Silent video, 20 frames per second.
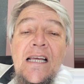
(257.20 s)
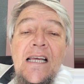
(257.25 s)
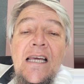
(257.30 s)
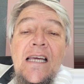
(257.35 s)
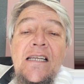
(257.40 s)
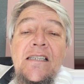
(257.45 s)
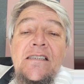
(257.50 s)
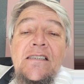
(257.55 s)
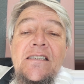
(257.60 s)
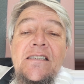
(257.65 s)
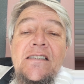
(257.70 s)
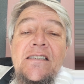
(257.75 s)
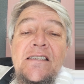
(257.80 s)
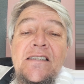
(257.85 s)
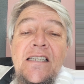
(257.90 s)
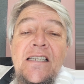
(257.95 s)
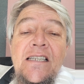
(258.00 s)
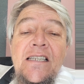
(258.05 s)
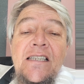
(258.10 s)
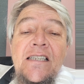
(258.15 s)
and she
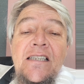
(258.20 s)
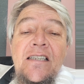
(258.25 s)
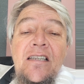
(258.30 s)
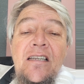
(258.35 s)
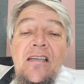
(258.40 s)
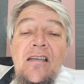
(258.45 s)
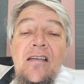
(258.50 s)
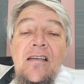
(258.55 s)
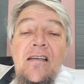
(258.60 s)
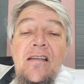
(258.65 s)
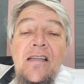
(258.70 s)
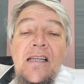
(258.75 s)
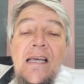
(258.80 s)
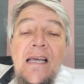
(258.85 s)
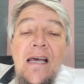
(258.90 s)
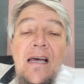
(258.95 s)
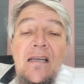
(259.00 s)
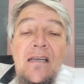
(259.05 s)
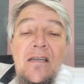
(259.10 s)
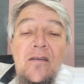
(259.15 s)
see the
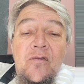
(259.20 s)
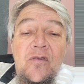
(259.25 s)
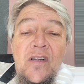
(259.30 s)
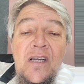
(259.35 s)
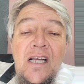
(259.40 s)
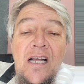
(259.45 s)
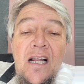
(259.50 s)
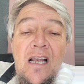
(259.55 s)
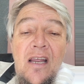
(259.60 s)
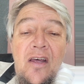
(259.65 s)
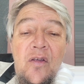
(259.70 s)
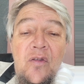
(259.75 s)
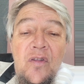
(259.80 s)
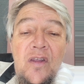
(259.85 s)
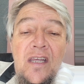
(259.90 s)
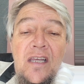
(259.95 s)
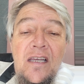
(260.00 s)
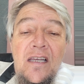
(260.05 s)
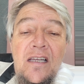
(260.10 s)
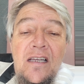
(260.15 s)
color of the
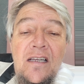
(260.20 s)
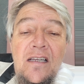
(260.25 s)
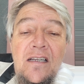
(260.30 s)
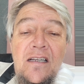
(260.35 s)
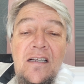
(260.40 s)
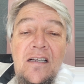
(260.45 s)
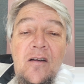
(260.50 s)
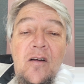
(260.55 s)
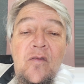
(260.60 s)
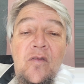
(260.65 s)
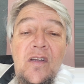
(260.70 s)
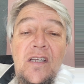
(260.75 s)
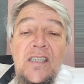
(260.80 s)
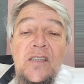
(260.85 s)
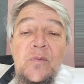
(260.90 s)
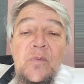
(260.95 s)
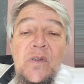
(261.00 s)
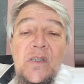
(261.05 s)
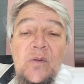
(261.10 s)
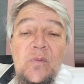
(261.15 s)
clothing of
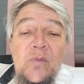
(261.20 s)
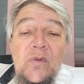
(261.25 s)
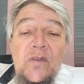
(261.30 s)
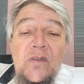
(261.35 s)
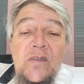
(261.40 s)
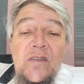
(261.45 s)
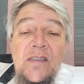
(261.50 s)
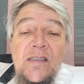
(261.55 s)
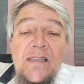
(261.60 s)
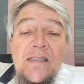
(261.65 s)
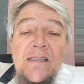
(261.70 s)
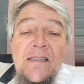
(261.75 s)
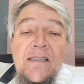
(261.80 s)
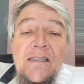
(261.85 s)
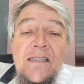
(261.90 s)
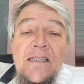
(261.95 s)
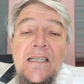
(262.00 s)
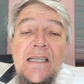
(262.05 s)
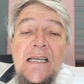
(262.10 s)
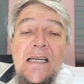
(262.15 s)
these people.
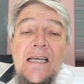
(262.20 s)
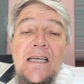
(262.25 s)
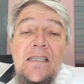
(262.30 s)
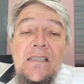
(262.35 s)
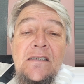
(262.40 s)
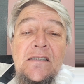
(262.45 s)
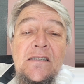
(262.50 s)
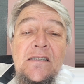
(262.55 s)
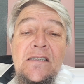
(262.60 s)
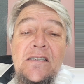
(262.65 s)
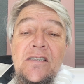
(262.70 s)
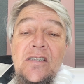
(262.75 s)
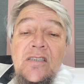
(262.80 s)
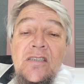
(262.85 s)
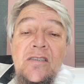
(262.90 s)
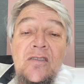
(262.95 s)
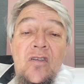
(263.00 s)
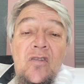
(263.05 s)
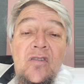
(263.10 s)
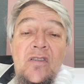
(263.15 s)
And she just
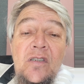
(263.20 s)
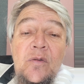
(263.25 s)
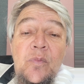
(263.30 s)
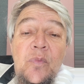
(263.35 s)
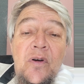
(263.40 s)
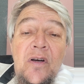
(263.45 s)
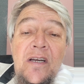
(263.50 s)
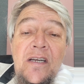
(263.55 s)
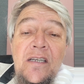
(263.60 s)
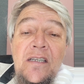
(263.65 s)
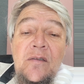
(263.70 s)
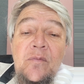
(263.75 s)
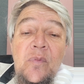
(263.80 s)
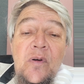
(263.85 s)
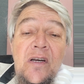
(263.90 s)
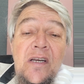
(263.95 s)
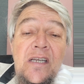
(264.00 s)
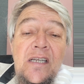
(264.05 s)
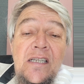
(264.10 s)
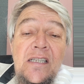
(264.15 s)
started praying
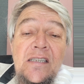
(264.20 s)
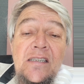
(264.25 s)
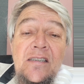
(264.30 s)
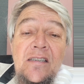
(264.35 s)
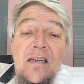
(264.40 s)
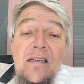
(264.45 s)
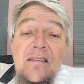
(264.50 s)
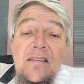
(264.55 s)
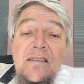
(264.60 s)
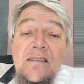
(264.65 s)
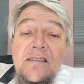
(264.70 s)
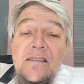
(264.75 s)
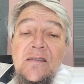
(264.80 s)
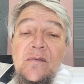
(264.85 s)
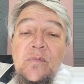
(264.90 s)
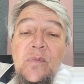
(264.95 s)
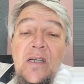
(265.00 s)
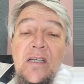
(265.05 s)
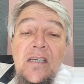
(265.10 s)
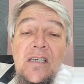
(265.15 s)
in tongues,
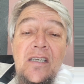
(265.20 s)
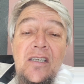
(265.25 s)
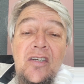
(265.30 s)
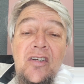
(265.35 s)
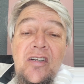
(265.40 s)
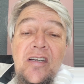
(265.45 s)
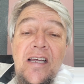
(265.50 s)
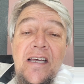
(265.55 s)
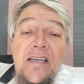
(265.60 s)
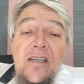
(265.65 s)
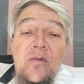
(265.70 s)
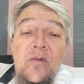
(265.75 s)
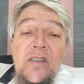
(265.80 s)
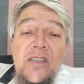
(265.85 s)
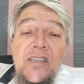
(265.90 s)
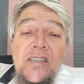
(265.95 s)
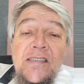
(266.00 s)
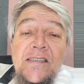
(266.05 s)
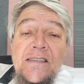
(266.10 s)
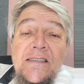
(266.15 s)
praying in a
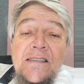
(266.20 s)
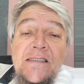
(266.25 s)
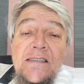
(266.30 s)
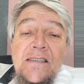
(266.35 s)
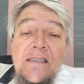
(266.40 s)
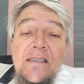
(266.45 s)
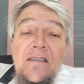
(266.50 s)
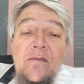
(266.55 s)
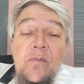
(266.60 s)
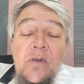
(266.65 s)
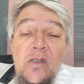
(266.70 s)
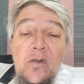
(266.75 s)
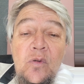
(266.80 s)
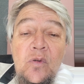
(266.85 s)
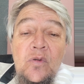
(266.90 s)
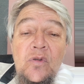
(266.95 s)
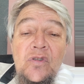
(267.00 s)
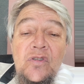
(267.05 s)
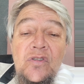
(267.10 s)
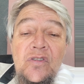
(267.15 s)
language,
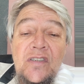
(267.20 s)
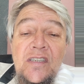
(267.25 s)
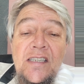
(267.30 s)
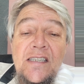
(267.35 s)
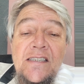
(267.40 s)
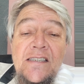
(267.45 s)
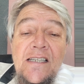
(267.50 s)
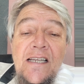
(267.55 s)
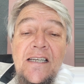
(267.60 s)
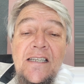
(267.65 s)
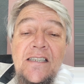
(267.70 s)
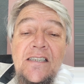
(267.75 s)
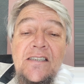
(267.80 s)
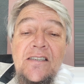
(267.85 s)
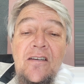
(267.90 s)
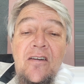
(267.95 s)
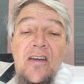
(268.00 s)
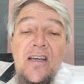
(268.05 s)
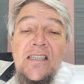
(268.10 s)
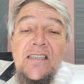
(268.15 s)
because these ladies
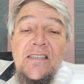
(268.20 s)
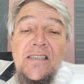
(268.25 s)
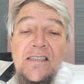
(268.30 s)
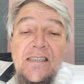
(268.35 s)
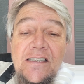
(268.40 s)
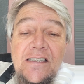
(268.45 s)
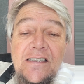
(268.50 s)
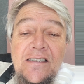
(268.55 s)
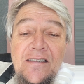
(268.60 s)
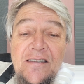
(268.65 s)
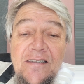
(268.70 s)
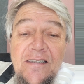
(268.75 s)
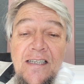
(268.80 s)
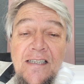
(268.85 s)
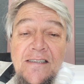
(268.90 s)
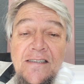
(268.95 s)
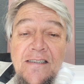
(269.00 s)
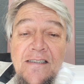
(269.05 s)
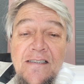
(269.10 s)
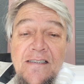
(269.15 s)
are actually
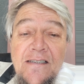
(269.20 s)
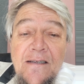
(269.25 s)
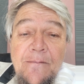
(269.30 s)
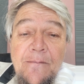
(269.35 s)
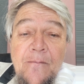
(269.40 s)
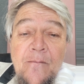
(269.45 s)
intercessors.